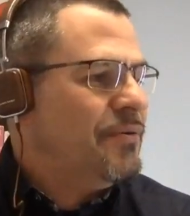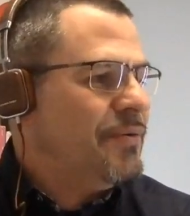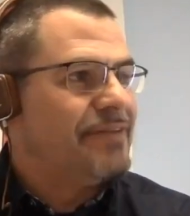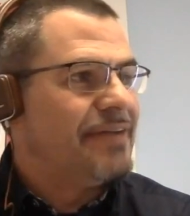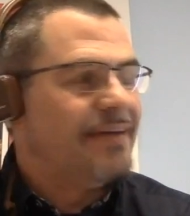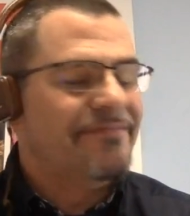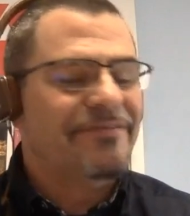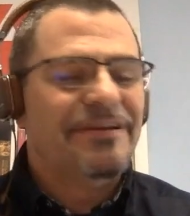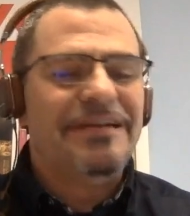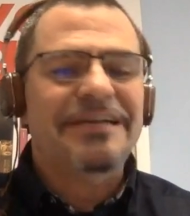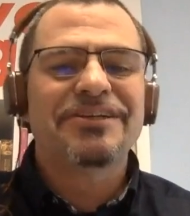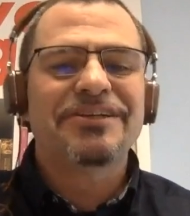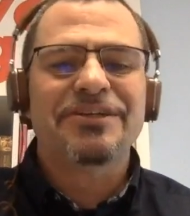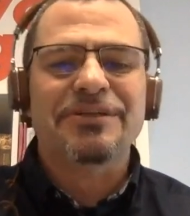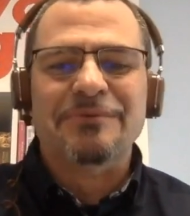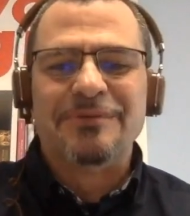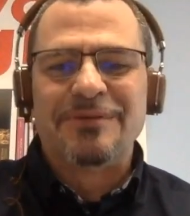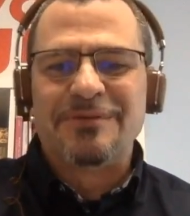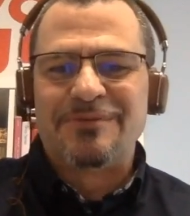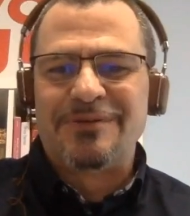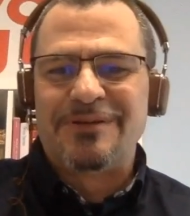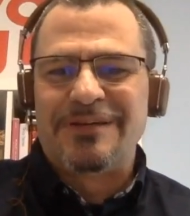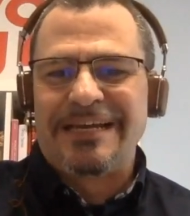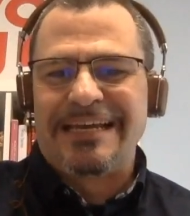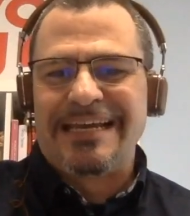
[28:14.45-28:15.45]
I have an issue with the
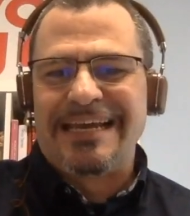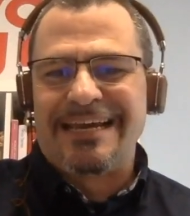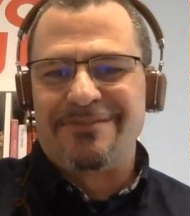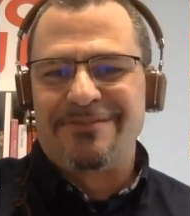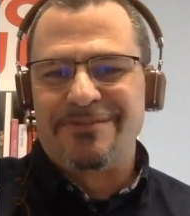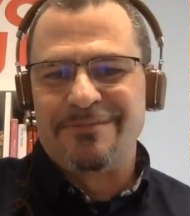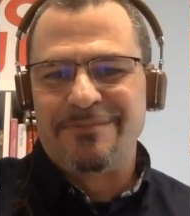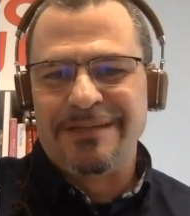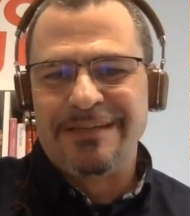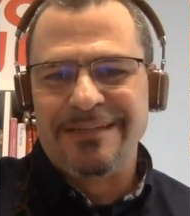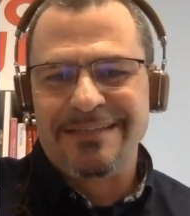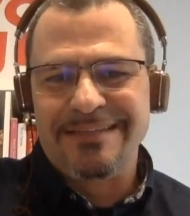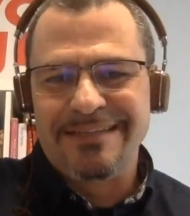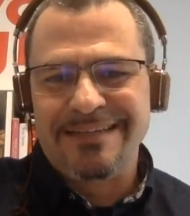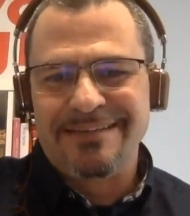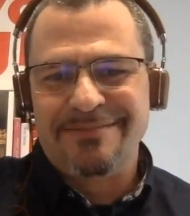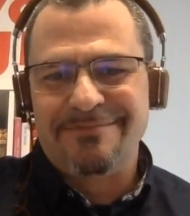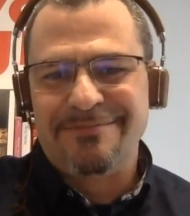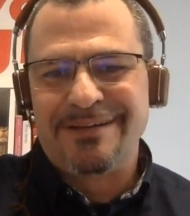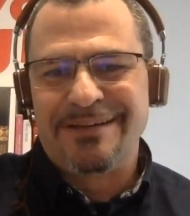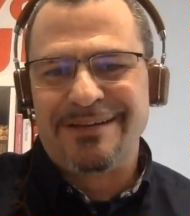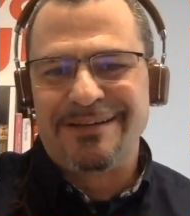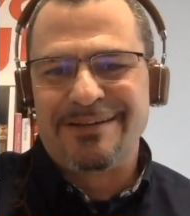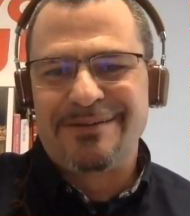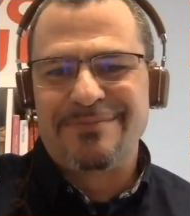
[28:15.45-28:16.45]
word accountability when
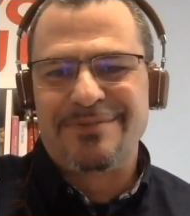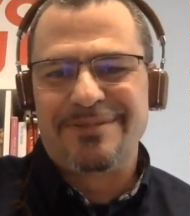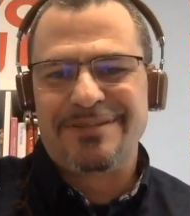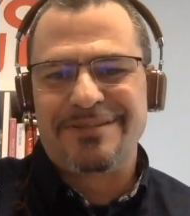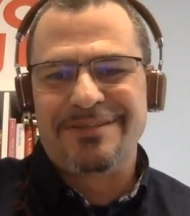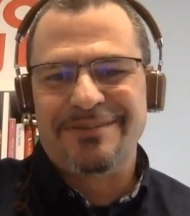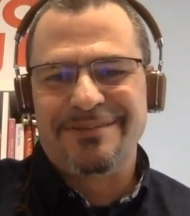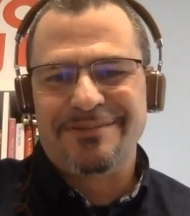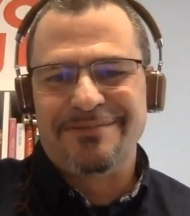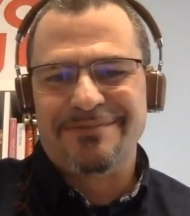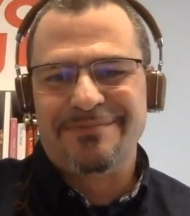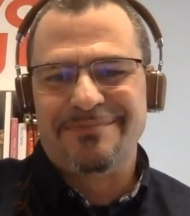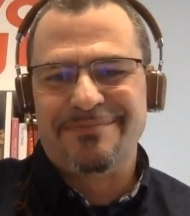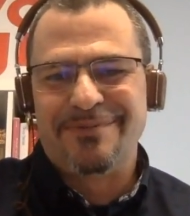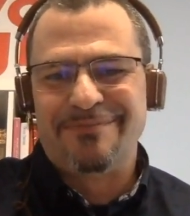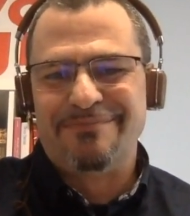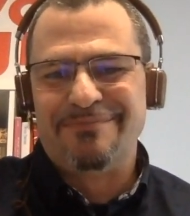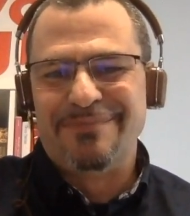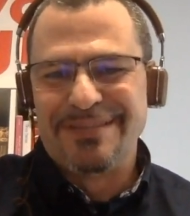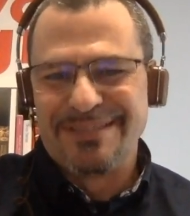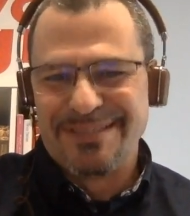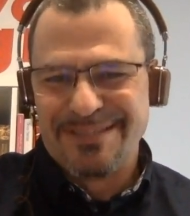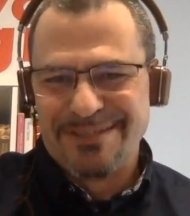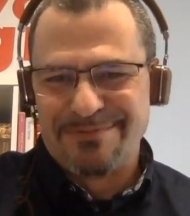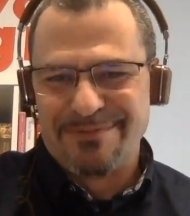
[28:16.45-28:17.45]
it comes to
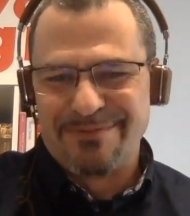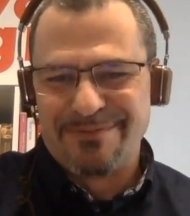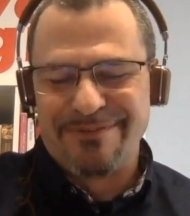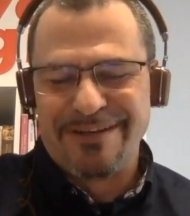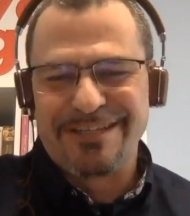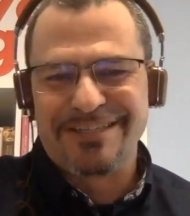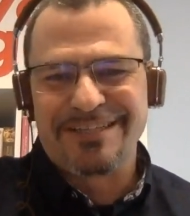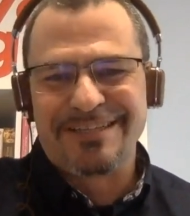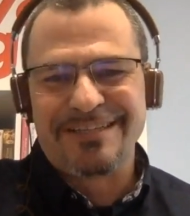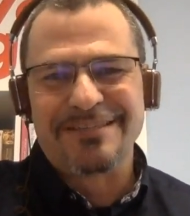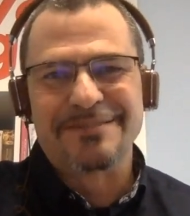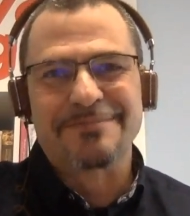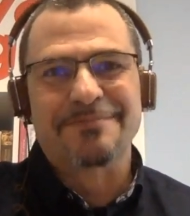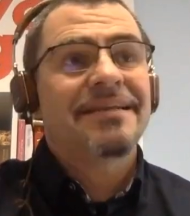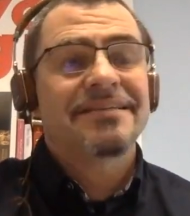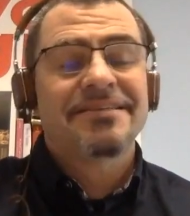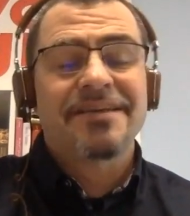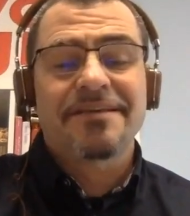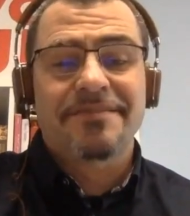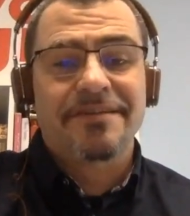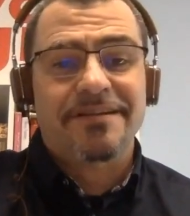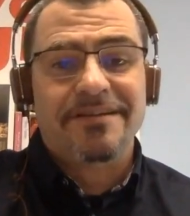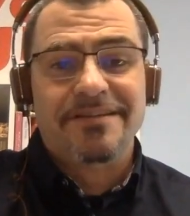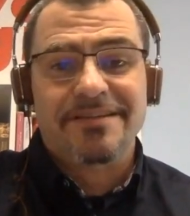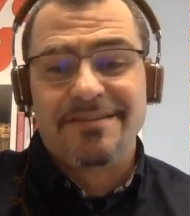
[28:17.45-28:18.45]
business professionalism. It's not
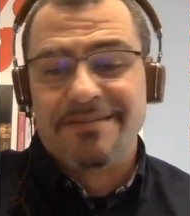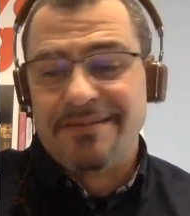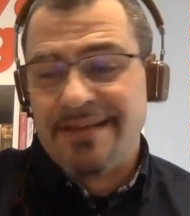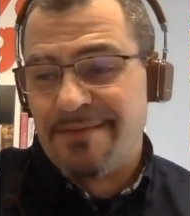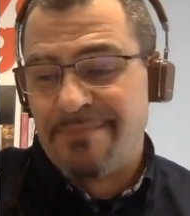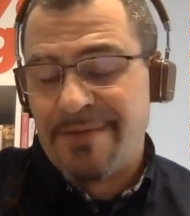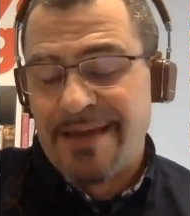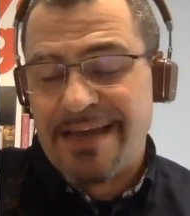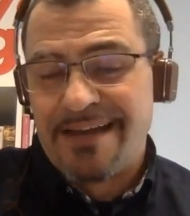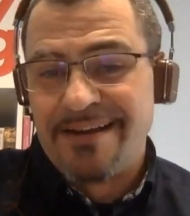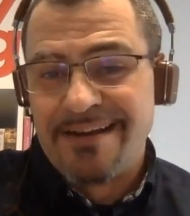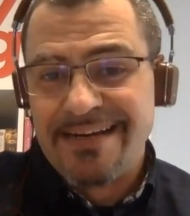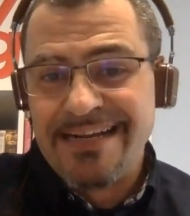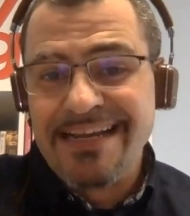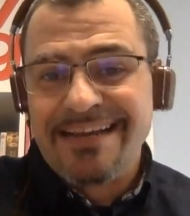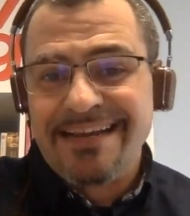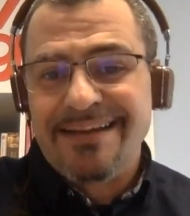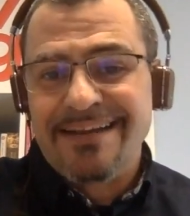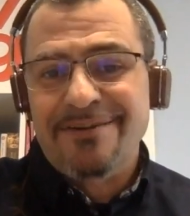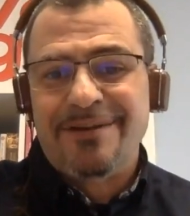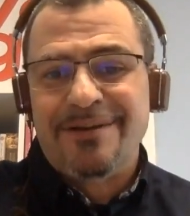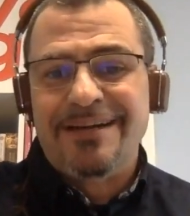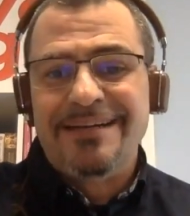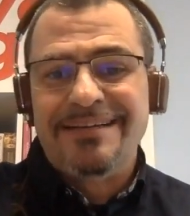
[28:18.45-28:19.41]
that it's a bad idea, right?